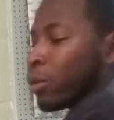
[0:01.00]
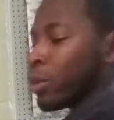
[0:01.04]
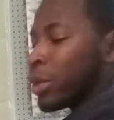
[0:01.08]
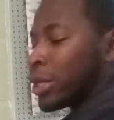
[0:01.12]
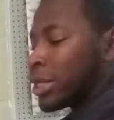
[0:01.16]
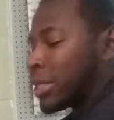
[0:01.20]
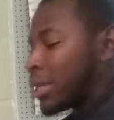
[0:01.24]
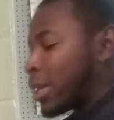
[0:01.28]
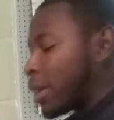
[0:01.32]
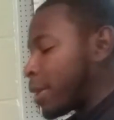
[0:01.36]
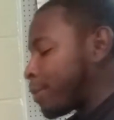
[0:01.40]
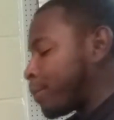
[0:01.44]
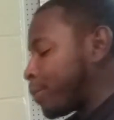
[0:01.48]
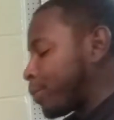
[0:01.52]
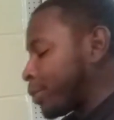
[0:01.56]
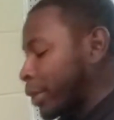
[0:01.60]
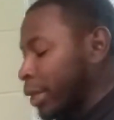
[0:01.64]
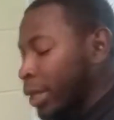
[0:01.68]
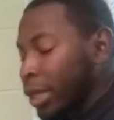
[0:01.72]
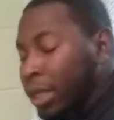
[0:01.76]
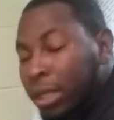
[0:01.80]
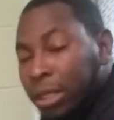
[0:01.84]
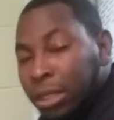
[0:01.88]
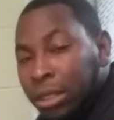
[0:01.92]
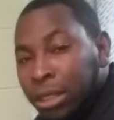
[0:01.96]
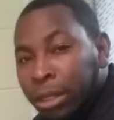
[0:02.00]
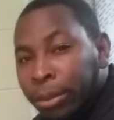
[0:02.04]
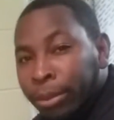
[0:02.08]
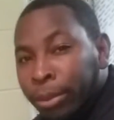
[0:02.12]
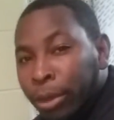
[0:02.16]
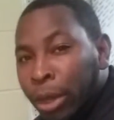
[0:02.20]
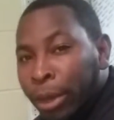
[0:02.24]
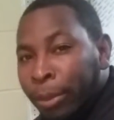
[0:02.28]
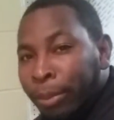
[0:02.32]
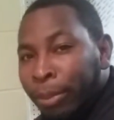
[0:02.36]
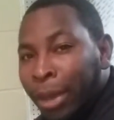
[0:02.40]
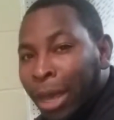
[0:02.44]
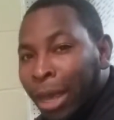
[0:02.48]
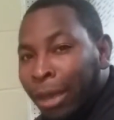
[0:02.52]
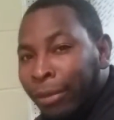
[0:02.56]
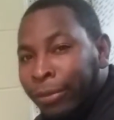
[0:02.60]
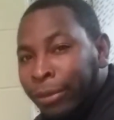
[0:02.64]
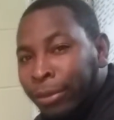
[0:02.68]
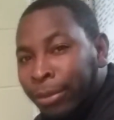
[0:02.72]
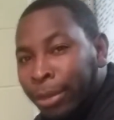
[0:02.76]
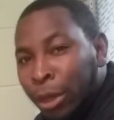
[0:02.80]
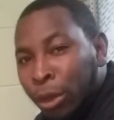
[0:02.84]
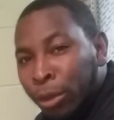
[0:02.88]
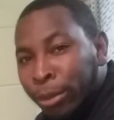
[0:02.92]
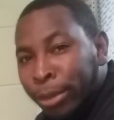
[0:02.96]
What's up? It's your boy
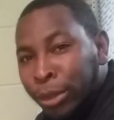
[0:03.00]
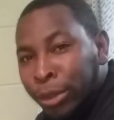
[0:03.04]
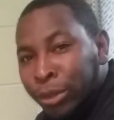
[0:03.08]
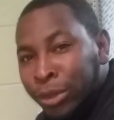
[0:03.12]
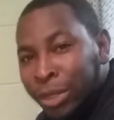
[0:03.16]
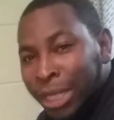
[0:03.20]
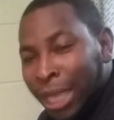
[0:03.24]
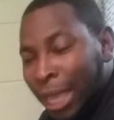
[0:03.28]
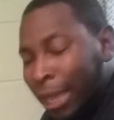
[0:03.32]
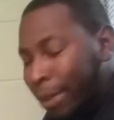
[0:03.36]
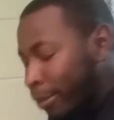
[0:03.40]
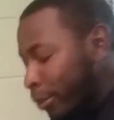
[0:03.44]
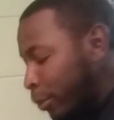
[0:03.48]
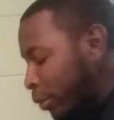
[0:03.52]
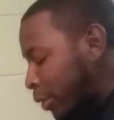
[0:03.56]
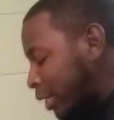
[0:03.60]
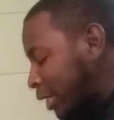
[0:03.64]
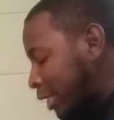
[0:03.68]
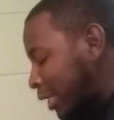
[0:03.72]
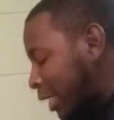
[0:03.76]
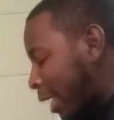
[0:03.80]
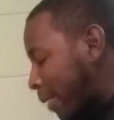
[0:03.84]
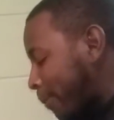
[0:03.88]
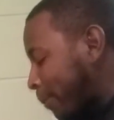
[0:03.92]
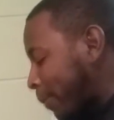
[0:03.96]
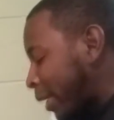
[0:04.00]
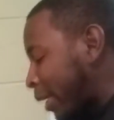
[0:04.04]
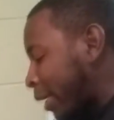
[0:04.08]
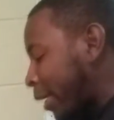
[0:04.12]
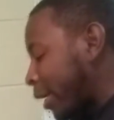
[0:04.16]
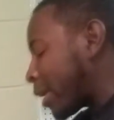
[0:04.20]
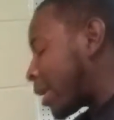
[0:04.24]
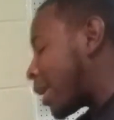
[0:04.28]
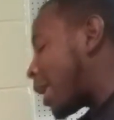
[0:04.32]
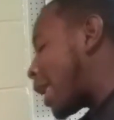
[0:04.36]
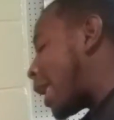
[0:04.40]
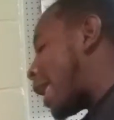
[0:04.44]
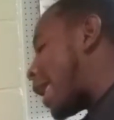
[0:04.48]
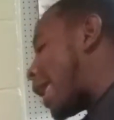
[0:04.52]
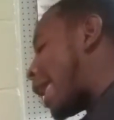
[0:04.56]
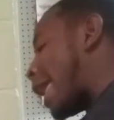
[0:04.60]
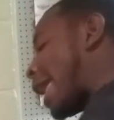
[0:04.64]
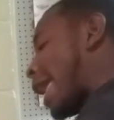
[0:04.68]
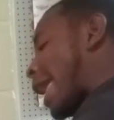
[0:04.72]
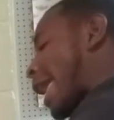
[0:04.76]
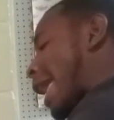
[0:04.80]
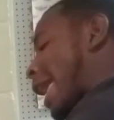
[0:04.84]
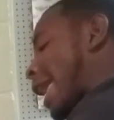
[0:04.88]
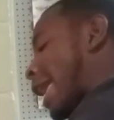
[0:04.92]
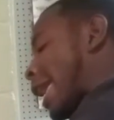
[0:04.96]
Pop from Hobo Skateboard Shop here.
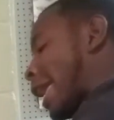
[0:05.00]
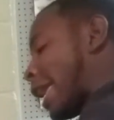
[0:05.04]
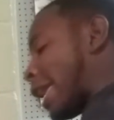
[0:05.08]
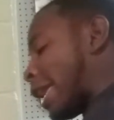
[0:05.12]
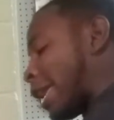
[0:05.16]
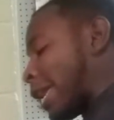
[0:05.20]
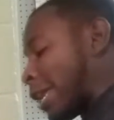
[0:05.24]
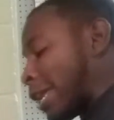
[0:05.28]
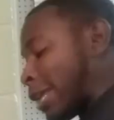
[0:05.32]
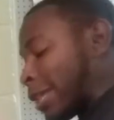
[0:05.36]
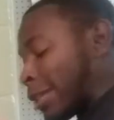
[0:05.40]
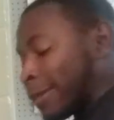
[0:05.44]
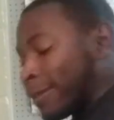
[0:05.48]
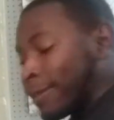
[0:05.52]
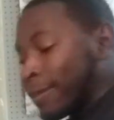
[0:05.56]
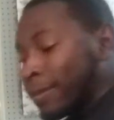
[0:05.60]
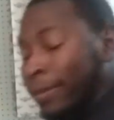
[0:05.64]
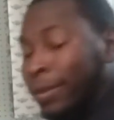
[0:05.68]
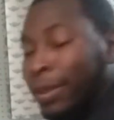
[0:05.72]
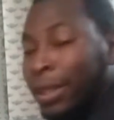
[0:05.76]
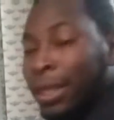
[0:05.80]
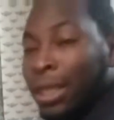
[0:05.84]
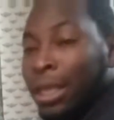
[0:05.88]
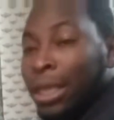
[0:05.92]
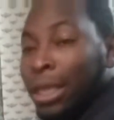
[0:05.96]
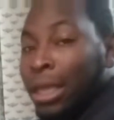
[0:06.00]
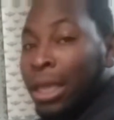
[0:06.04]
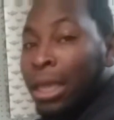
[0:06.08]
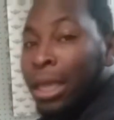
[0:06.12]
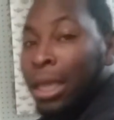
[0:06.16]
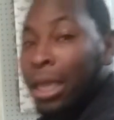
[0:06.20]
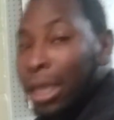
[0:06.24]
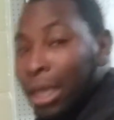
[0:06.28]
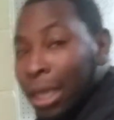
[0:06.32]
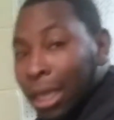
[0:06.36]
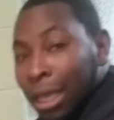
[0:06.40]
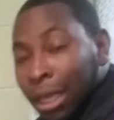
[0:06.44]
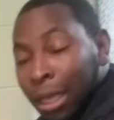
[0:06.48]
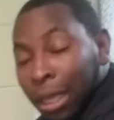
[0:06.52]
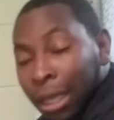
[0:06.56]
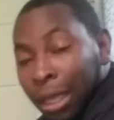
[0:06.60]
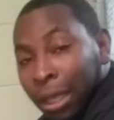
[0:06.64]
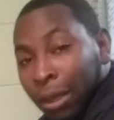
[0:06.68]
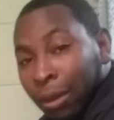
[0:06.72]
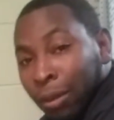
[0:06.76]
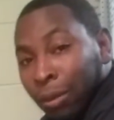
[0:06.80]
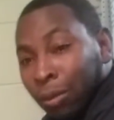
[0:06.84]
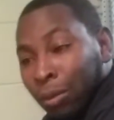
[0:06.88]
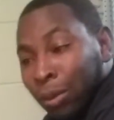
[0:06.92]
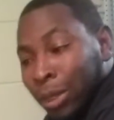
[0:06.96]
And
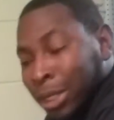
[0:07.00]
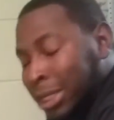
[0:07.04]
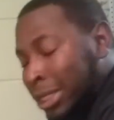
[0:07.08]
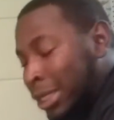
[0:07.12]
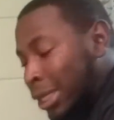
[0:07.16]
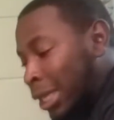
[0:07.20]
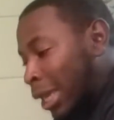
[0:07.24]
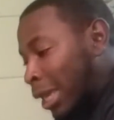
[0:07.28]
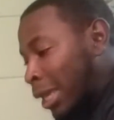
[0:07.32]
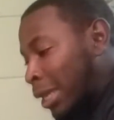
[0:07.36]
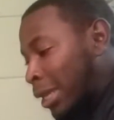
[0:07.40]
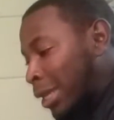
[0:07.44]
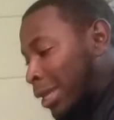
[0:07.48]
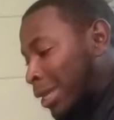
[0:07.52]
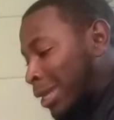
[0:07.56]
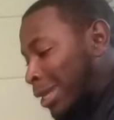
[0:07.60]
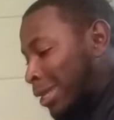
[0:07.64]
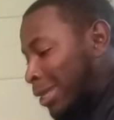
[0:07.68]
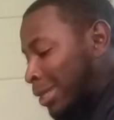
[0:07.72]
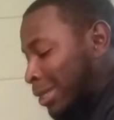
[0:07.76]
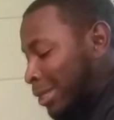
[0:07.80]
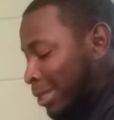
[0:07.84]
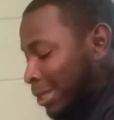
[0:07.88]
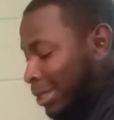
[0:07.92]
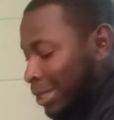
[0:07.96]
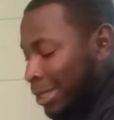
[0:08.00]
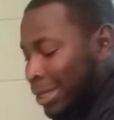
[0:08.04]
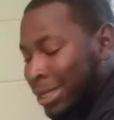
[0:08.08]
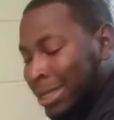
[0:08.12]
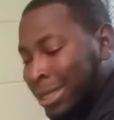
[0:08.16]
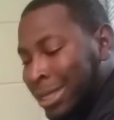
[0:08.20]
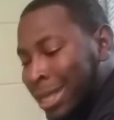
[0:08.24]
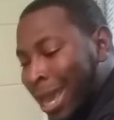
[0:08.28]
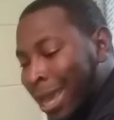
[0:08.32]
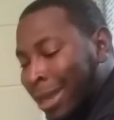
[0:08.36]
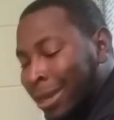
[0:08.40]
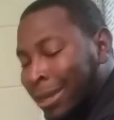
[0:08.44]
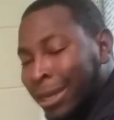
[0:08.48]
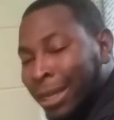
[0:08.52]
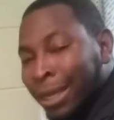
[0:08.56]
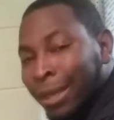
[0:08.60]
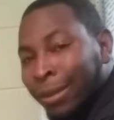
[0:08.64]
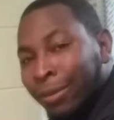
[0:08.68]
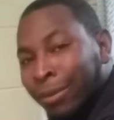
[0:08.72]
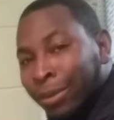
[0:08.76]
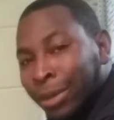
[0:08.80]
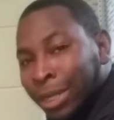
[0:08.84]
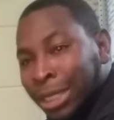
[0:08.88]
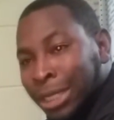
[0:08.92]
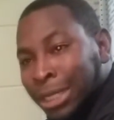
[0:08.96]
once again, it is
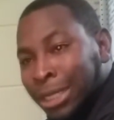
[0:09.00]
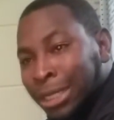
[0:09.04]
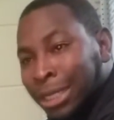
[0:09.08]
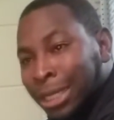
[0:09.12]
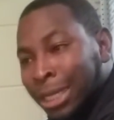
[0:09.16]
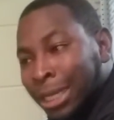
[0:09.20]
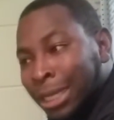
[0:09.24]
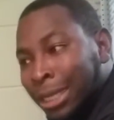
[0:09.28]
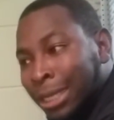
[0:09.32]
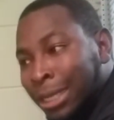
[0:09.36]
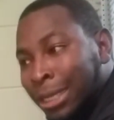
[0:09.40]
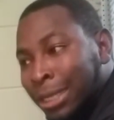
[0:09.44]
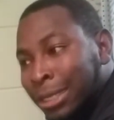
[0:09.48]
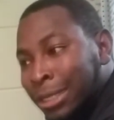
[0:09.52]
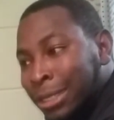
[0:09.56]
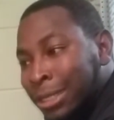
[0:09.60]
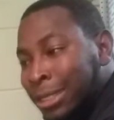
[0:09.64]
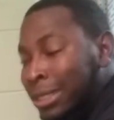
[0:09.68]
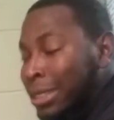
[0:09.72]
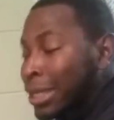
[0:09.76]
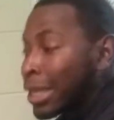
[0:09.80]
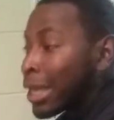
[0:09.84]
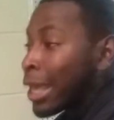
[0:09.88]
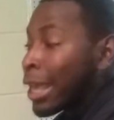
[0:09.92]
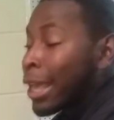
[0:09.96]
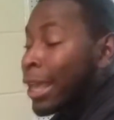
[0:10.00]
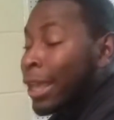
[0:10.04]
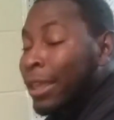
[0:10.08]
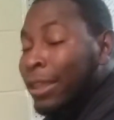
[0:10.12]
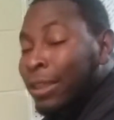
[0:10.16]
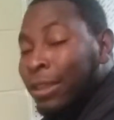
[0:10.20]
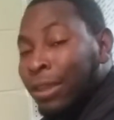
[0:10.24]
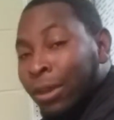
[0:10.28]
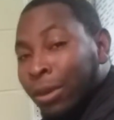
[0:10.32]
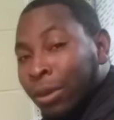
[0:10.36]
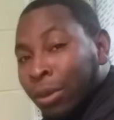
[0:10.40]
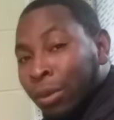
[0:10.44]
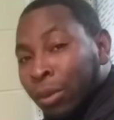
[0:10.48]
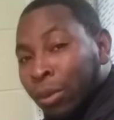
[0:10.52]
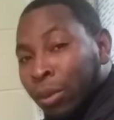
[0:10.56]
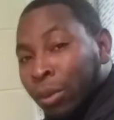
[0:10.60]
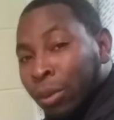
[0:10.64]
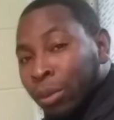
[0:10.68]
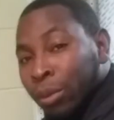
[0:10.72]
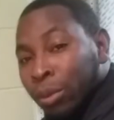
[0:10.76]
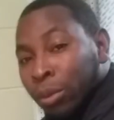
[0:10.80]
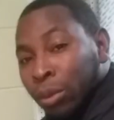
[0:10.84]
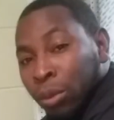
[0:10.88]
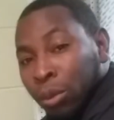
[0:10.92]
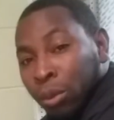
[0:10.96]
Saturday, which is your
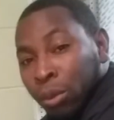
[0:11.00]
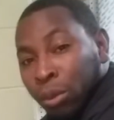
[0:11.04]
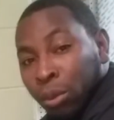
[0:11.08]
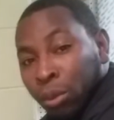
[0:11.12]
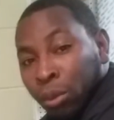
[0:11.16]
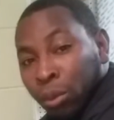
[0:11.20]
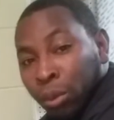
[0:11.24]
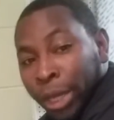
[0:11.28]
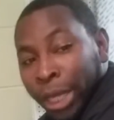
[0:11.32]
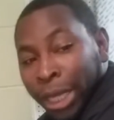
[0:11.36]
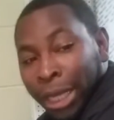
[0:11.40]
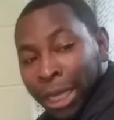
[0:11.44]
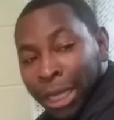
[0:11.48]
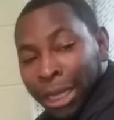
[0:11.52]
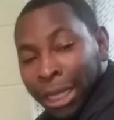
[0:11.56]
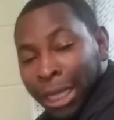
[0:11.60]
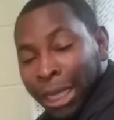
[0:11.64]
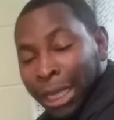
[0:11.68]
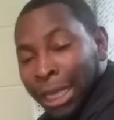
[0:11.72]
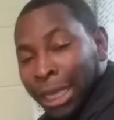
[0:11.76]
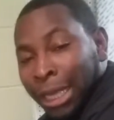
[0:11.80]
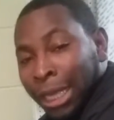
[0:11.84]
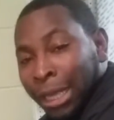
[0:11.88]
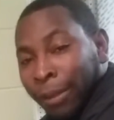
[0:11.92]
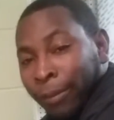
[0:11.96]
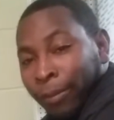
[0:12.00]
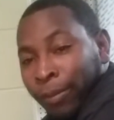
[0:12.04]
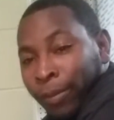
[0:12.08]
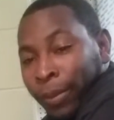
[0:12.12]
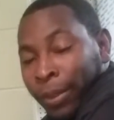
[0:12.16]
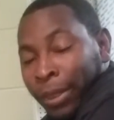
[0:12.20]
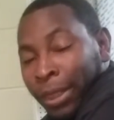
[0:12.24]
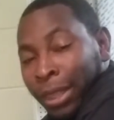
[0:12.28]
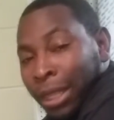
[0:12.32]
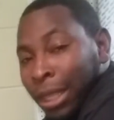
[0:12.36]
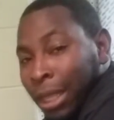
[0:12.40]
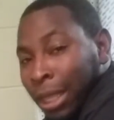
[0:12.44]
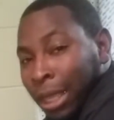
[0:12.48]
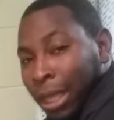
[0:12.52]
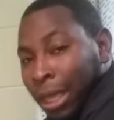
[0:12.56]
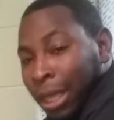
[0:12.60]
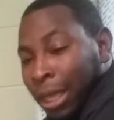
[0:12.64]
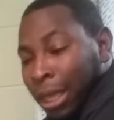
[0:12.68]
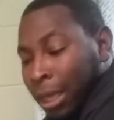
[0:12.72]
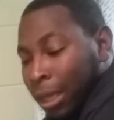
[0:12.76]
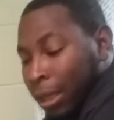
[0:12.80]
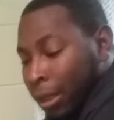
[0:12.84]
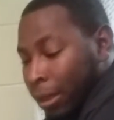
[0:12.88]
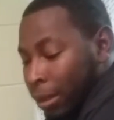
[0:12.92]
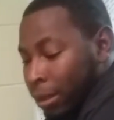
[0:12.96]
weekly
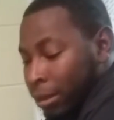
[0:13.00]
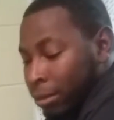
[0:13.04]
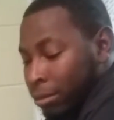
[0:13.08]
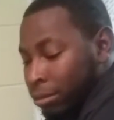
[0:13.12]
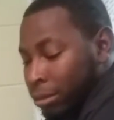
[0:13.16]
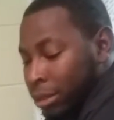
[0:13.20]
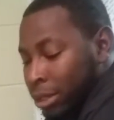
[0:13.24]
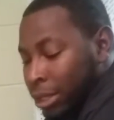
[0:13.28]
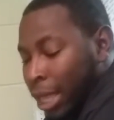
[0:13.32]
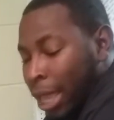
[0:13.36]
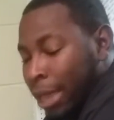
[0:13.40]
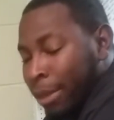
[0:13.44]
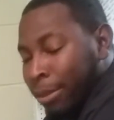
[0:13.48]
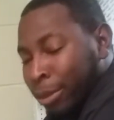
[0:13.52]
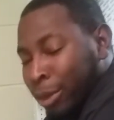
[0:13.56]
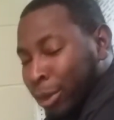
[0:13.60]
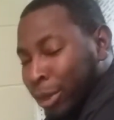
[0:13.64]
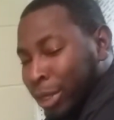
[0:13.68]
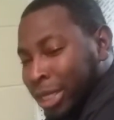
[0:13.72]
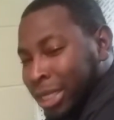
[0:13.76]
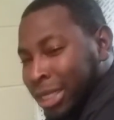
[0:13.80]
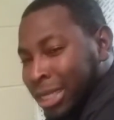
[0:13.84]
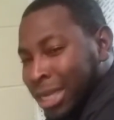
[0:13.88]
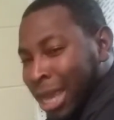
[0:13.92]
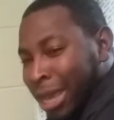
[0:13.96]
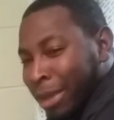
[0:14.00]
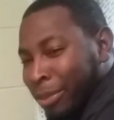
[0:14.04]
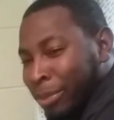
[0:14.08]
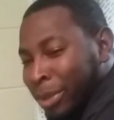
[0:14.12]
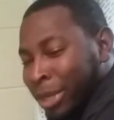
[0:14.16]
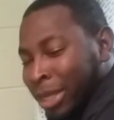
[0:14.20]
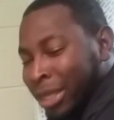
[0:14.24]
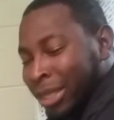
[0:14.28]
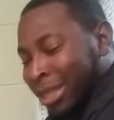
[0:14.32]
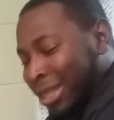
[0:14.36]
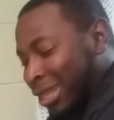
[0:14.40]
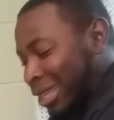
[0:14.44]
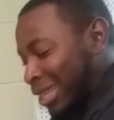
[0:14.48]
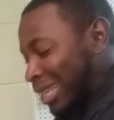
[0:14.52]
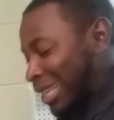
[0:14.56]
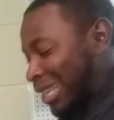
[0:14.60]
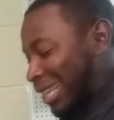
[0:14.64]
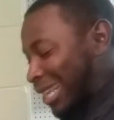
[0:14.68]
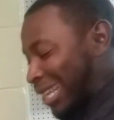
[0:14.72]
skateboarding topic